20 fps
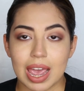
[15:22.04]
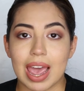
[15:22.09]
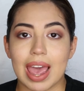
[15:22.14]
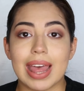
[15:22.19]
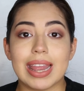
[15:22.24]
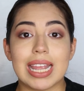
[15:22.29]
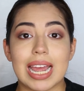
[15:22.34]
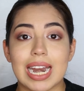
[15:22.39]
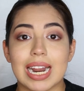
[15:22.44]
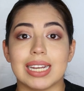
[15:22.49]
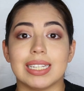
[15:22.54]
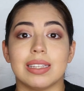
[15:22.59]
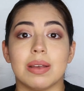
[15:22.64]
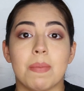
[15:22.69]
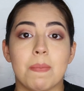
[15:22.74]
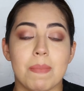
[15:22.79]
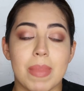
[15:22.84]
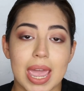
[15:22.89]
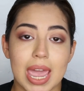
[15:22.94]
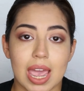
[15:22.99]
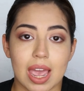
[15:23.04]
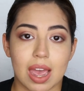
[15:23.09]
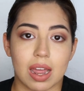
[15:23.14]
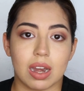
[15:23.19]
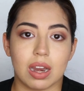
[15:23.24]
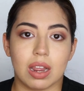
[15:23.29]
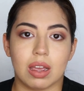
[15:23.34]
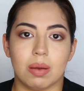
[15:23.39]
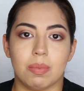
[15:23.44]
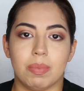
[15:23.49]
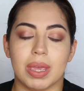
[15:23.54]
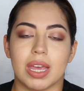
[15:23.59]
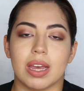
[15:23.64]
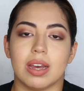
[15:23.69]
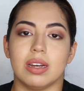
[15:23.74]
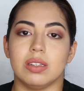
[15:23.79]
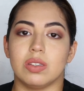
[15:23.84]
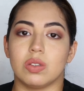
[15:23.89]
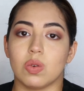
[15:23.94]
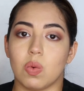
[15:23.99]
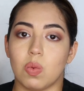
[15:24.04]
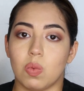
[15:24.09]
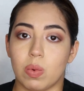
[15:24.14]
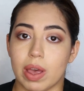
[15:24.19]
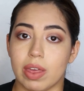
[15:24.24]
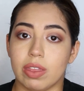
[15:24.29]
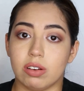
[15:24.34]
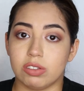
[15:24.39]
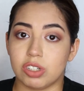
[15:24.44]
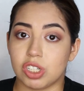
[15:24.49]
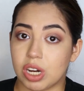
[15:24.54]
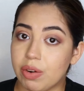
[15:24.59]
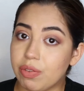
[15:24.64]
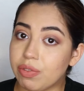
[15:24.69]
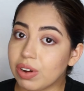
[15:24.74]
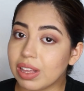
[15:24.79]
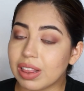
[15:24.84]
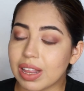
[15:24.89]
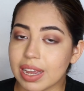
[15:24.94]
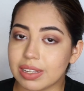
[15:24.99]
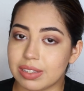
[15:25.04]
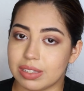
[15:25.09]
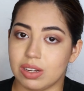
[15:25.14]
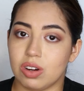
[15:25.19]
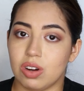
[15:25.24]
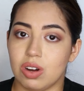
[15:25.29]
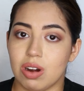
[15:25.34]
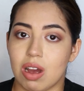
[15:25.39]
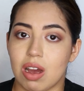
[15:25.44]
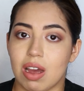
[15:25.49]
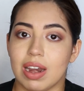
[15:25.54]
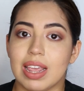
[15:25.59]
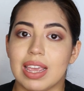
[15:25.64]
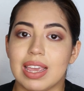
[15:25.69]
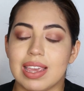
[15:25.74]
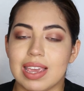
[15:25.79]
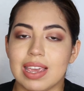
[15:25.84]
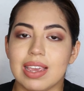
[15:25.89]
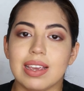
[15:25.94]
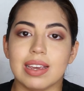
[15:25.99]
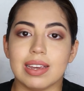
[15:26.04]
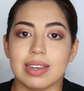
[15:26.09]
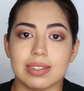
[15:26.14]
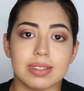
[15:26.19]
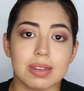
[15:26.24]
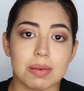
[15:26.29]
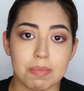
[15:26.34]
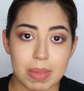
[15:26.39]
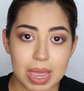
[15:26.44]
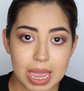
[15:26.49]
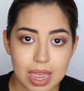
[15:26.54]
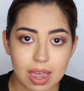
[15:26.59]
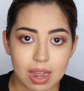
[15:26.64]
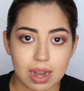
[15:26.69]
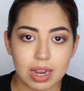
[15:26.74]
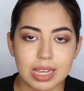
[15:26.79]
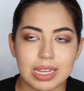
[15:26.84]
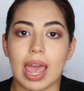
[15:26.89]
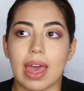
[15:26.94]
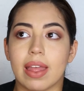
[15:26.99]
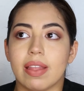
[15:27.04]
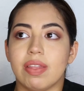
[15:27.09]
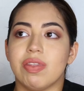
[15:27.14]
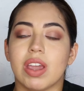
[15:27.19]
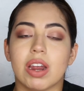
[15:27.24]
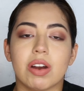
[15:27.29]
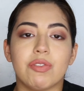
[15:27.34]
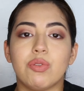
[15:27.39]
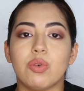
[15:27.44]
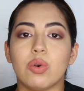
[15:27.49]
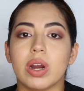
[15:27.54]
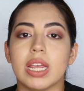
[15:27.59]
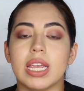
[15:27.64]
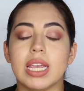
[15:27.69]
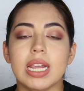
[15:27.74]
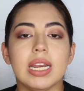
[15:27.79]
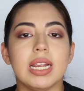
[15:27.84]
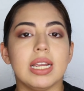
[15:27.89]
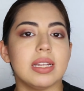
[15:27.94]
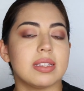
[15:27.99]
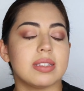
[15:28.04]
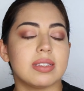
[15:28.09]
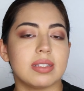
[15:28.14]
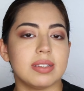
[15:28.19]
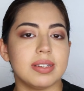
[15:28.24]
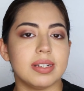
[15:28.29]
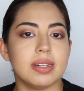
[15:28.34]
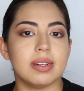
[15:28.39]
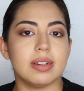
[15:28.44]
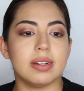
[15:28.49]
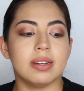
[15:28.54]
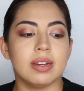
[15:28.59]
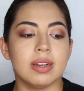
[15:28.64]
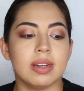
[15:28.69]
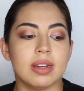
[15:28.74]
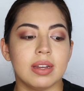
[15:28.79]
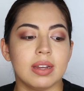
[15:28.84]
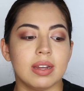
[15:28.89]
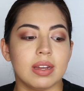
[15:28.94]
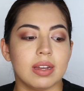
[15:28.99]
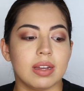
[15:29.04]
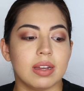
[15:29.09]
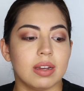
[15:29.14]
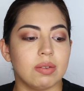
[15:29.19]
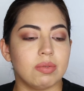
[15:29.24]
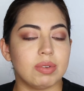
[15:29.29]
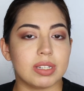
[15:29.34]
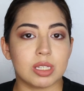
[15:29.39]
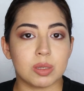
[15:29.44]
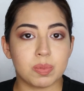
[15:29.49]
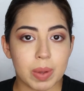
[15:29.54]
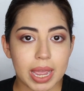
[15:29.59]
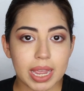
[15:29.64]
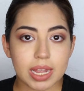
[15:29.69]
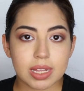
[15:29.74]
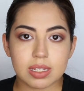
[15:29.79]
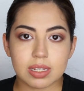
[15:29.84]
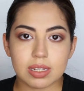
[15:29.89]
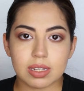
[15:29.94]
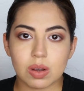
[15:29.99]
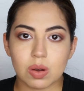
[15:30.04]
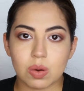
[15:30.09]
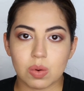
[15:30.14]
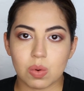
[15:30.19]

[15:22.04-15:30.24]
And then as a man, because whether Jeffree likes it or not, he is a man, and therefore he needs to respect